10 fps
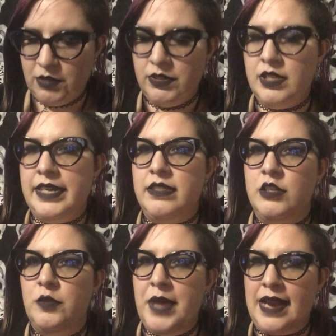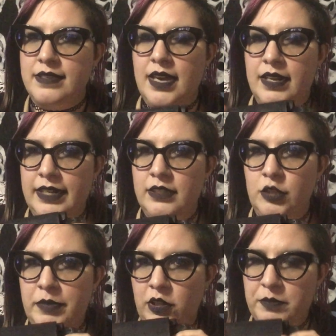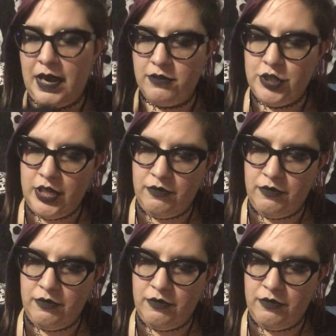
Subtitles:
with like the little back's got like a little belt pouch.